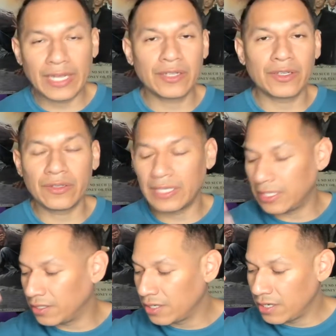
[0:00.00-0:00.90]

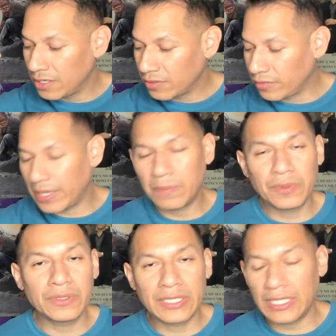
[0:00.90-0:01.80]
clothing, great
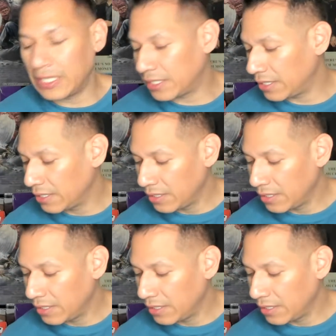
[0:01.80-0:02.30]
boutique,